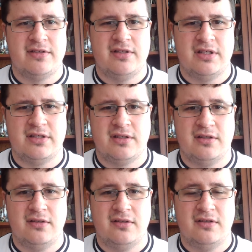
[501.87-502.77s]
Richard
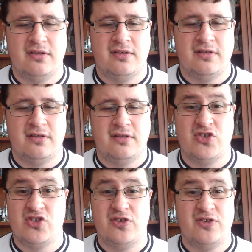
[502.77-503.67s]
Masters,
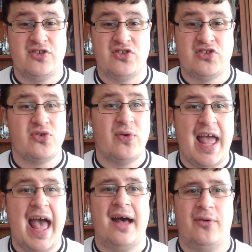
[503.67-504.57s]

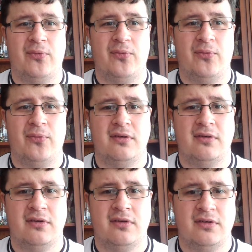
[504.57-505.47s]
sort it
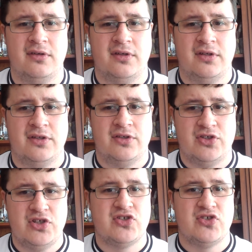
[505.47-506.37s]
out.
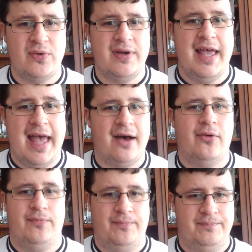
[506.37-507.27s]
Just
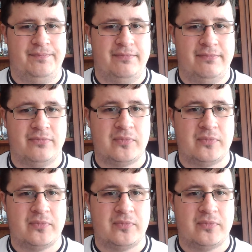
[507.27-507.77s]
sort it out.